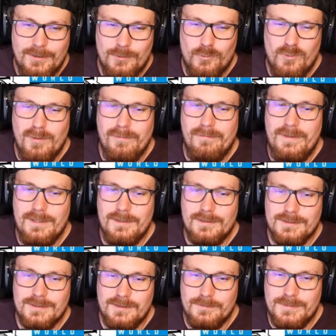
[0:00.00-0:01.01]
reveal
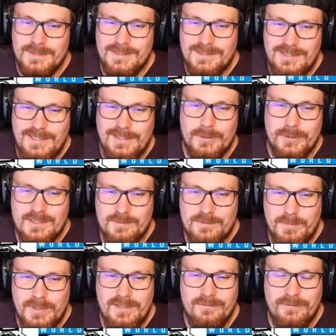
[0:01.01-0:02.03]
some secret speed